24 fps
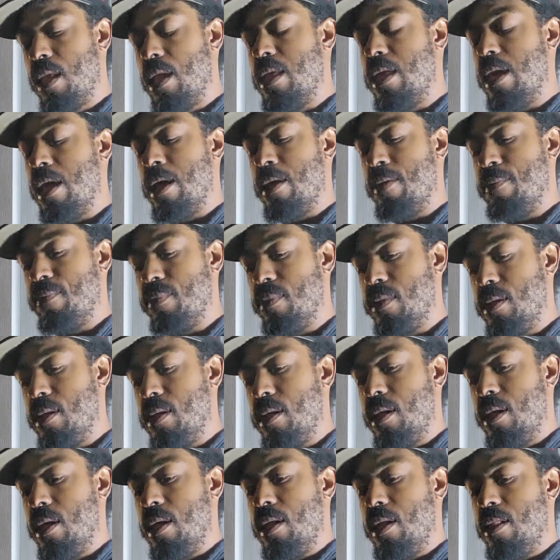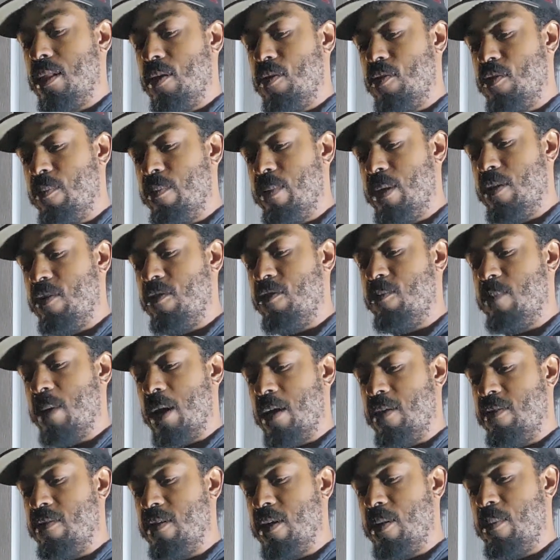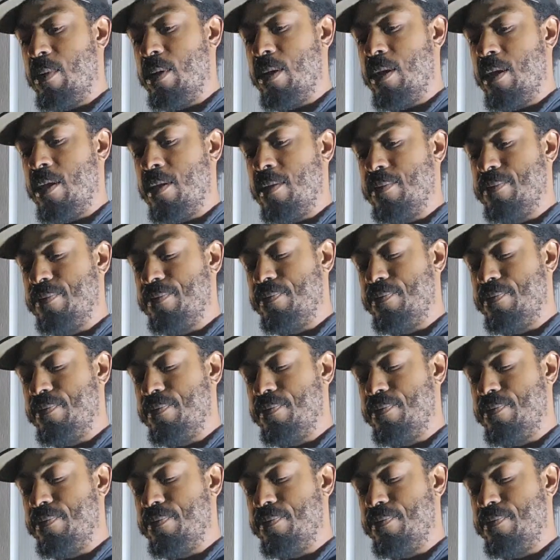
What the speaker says: yeah, there's a bit of spice coming in.